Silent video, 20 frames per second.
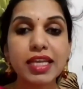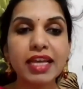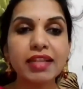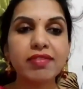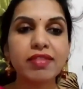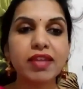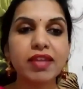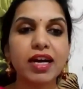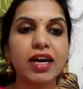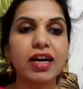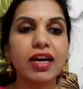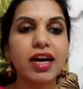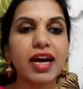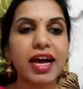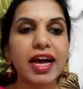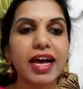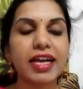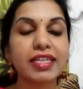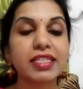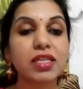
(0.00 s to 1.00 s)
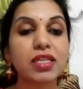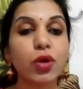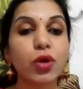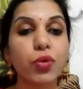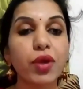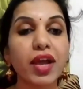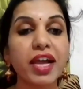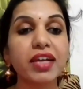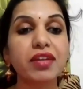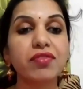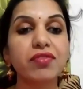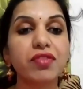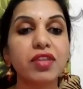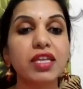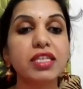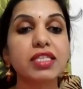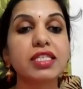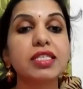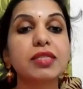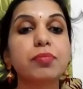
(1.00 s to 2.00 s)
Sita has read
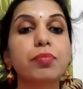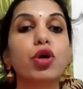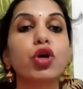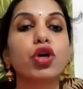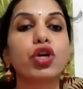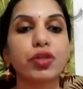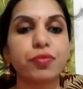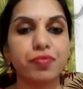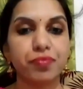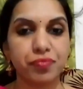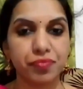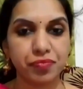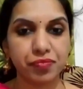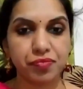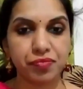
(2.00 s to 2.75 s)
this book.